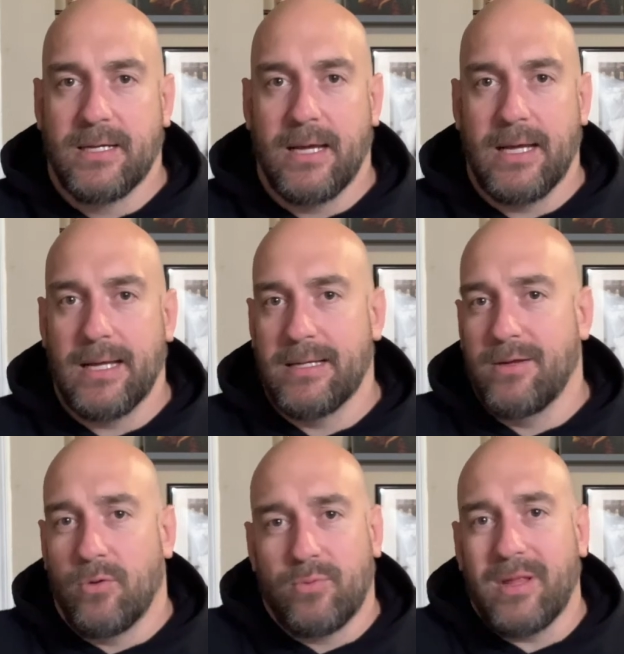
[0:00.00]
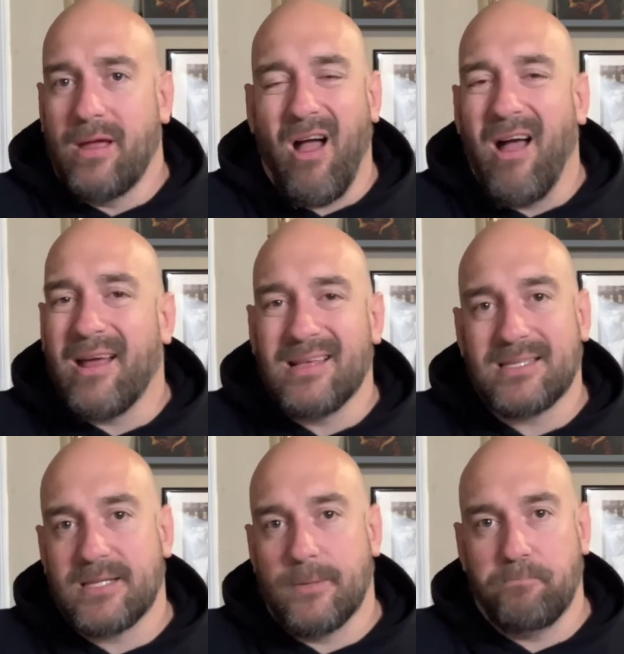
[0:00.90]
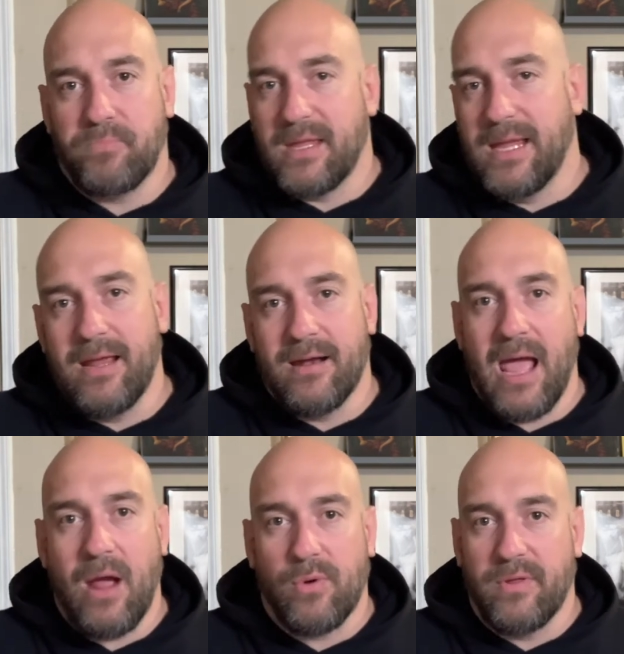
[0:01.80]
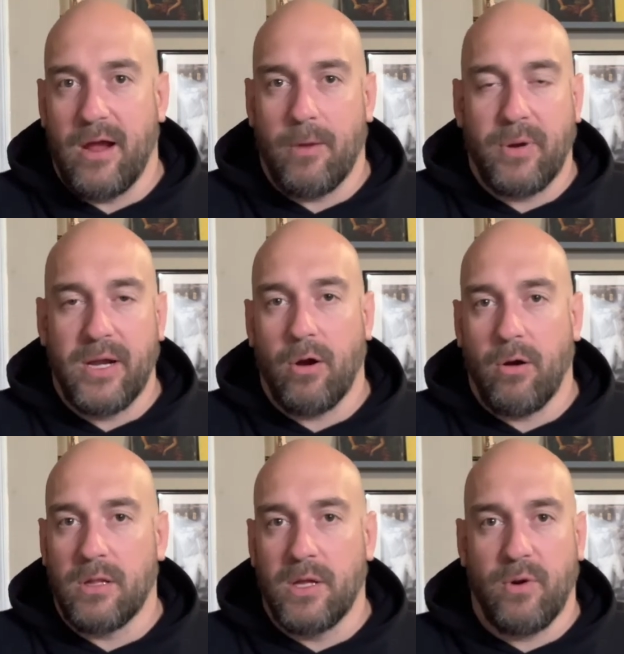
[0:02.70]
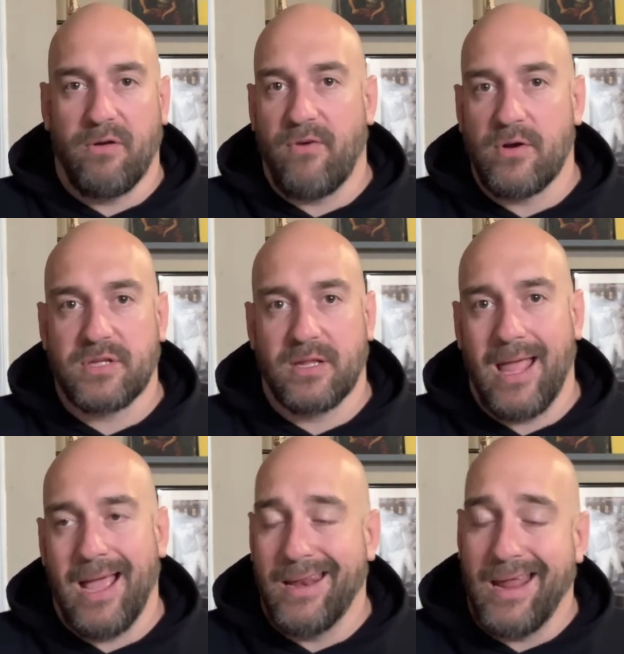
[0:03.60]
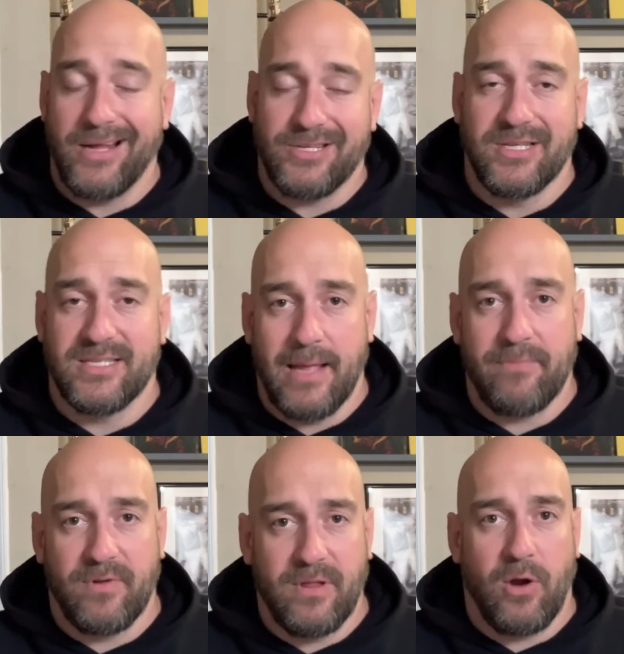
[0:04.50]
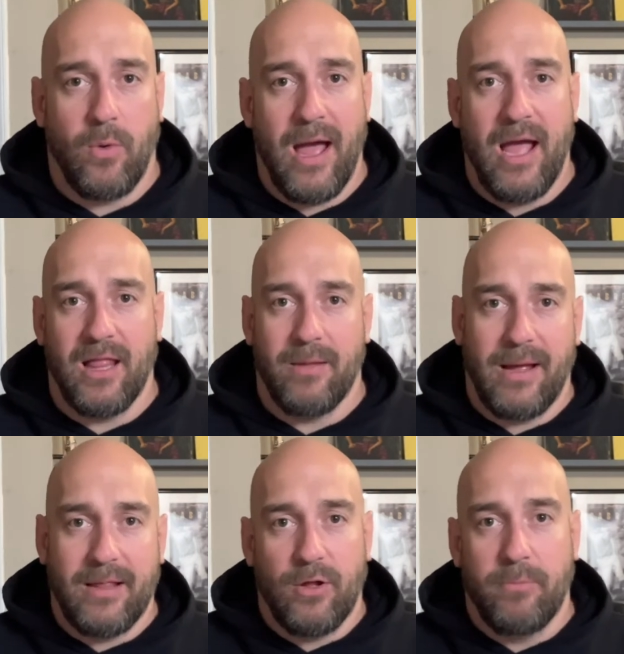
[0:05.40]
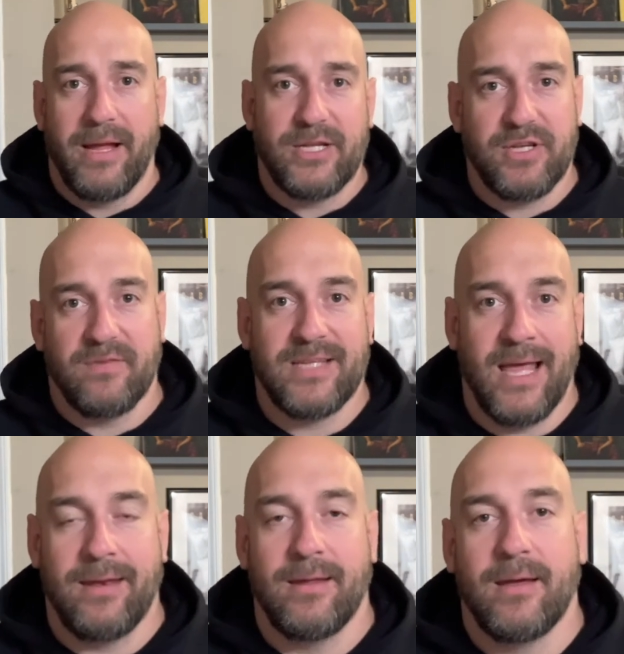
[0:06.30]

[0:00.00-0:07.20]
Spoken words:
Really August, Ian and I were there pretty early. We were first in line. I actually slept for a little while on my little makeshift tent.